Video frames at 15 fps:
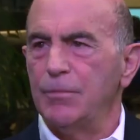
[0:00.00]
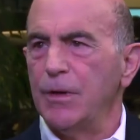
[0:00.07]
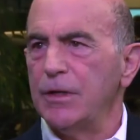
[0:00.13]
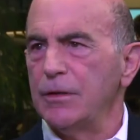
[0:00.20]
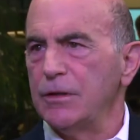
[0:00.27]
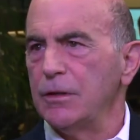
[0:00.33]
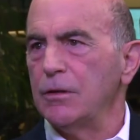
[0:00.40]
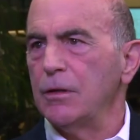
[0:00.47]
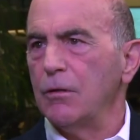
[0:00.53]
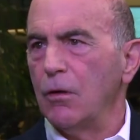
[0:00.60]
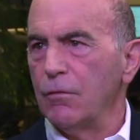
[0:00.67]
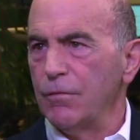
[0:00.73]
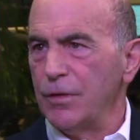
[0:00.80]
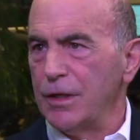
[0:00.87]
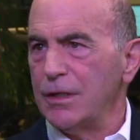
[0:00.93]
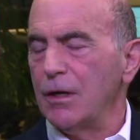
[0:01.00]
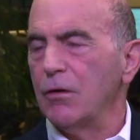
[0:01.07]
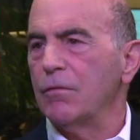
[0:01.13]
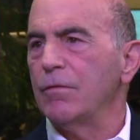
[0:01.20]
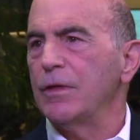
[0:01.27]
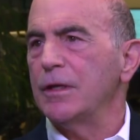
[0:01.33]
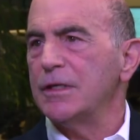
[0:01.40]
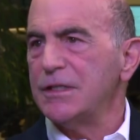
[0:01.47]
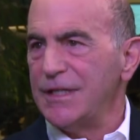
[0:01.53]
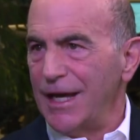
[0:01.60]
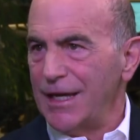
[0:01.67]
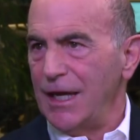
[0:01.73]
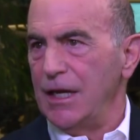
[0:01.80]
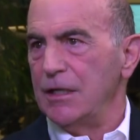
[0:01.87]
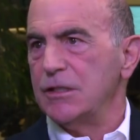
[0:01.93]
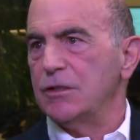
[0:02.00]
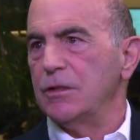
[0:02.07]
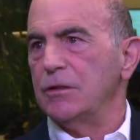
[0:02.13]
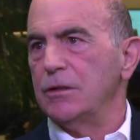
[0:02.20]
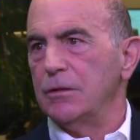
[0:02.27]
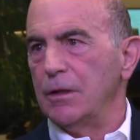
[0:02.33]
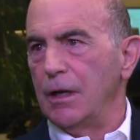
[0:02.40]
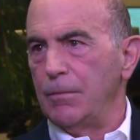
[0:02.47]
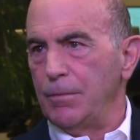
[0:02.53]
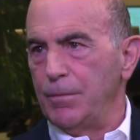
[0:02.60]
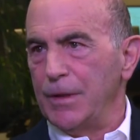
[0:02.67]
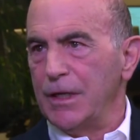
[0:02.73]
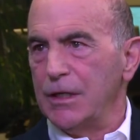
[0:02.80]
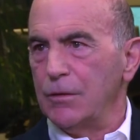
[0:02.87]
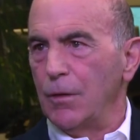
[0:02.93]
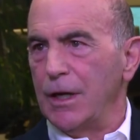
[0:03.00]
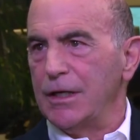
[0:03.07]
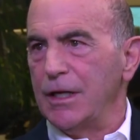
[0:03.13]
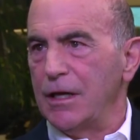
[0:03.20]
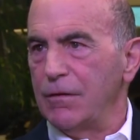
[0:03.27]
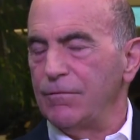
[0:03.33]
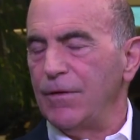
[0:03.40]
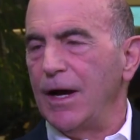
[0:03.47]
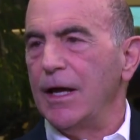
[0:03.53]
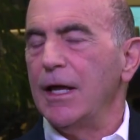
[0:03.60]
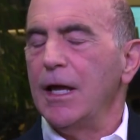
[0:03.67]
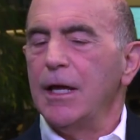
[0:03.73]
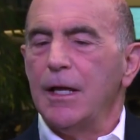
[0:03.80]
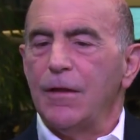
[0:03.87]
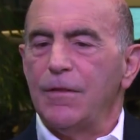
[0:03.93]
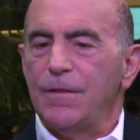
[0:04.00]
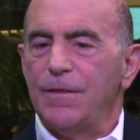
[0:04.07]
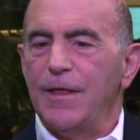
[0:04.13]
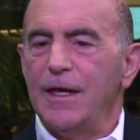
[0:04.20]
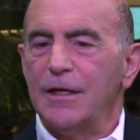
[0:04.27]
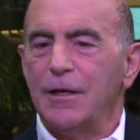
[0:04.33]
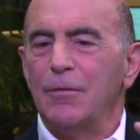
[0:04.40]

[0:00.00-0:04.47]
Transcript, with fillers: but you, over the over the decades, you, you, uh, begin to identify. Thing,